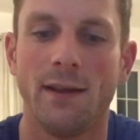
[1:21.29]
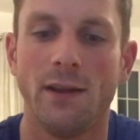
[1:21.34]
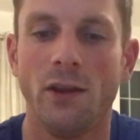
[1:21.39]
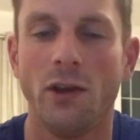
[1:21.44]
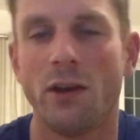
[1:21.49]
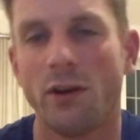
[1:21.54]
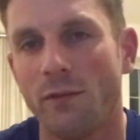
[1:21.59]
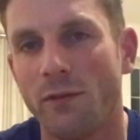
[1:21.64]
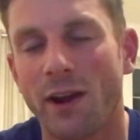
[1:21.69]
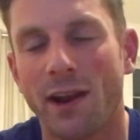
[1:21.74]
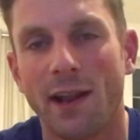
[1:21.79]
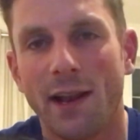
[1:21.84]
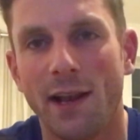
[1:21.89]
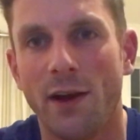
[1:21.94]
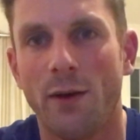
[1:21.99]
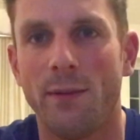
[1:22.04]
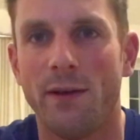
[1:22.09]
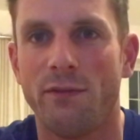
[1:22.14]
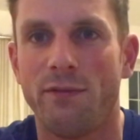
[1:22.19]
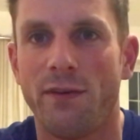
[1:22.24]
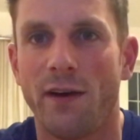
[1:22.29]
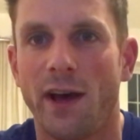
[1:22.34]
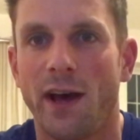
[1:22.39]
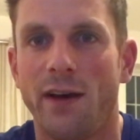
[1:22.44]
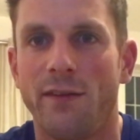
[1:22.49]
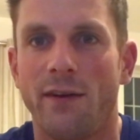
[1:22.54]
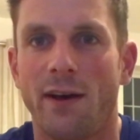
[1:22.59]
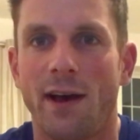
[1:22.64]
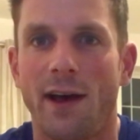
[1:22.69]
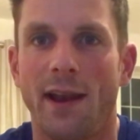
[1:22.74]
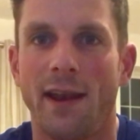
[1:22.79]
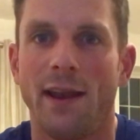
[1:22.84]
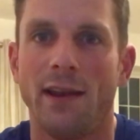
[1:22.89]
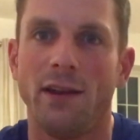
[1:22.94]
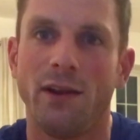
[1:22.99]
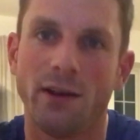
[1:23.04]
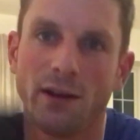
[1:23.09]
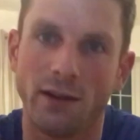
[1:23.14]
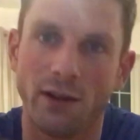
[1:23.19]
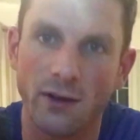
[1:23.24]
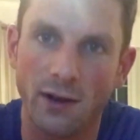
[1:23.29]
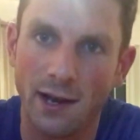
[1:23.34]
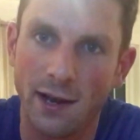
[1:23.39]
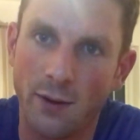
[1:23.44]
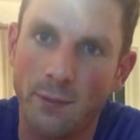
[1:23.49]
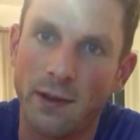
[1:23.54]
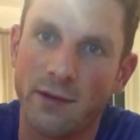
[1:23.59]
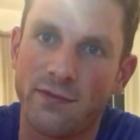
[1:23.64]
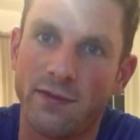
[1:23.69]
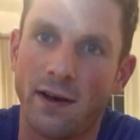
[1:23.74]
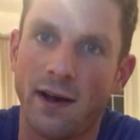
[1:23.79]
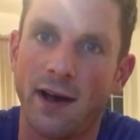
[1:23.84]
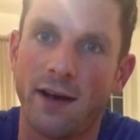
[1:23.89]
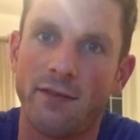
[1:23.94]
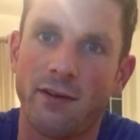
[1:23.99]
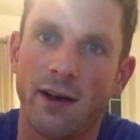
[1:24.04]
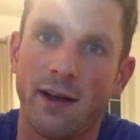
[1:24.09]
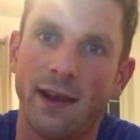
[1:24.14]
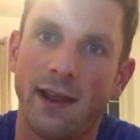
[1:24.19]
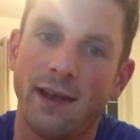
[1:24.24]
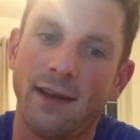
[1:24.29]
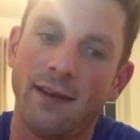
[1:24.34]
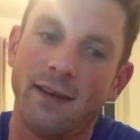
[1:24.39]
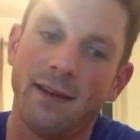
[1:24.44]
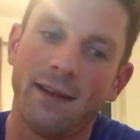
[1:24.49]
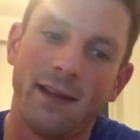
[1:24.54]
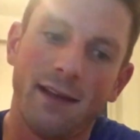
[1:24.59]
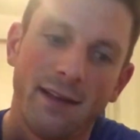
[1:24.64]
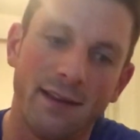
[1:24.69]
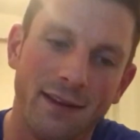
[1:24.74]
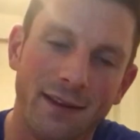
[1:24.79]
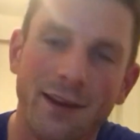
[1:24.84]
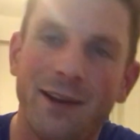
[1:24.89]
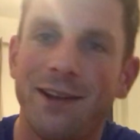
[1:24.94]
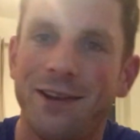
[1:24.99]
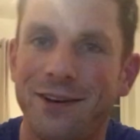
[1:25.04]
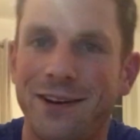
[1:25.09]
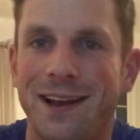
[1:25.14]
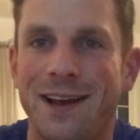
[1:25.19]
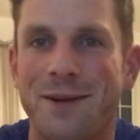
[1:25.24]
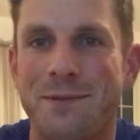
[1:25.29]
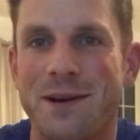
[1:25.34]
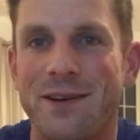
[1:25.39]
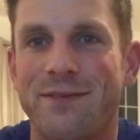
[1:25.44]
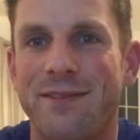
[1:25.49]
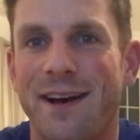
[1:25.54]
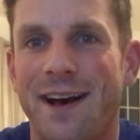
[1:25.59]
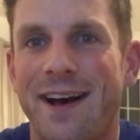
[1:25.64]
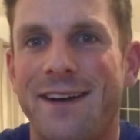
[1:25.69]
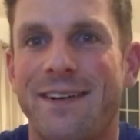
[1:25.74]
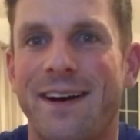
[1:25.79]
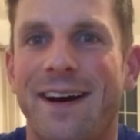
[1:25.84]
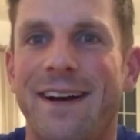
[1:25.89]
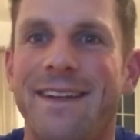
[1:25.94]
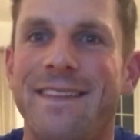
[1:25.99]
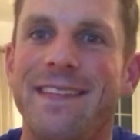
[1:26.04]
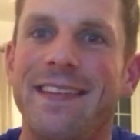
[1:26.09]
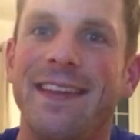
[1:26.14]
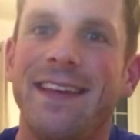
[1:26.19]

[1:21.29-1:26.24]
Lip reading: you can run a little bit further, and then you can do a little bit further, and then you can do a little bit further.